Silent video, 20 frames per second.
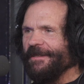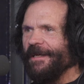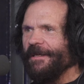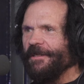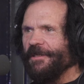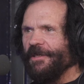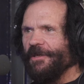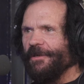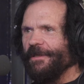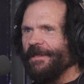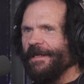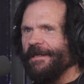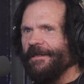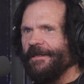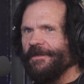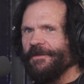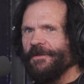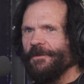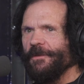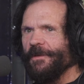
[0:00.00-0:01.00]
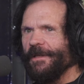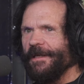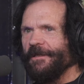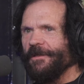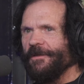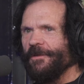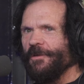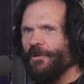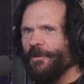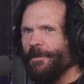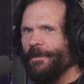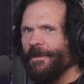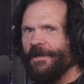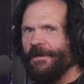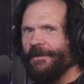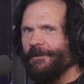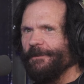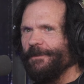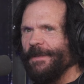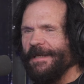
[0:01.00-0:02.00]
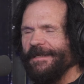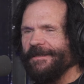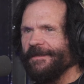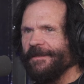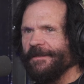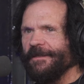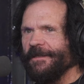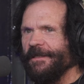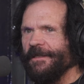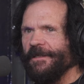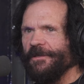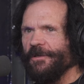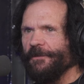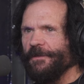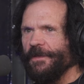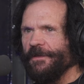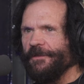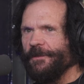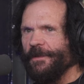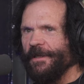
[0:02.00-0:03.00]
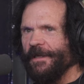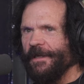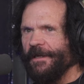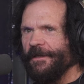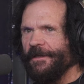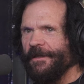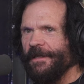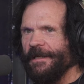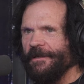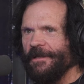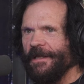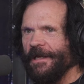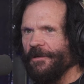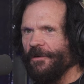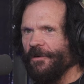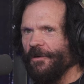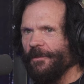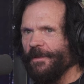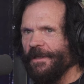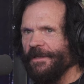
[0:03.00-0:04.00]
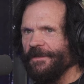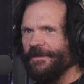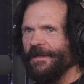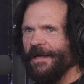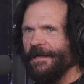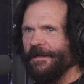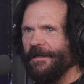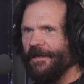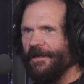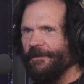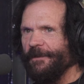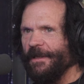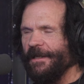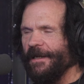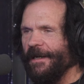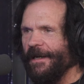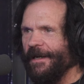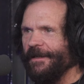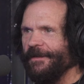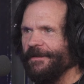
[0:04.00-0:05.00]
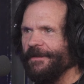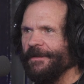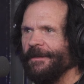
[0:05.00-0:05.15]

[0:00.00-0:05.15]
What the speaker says: that year in 82, like Cooper basically hit over 300, had a lot of home runs, a lot of RBIs.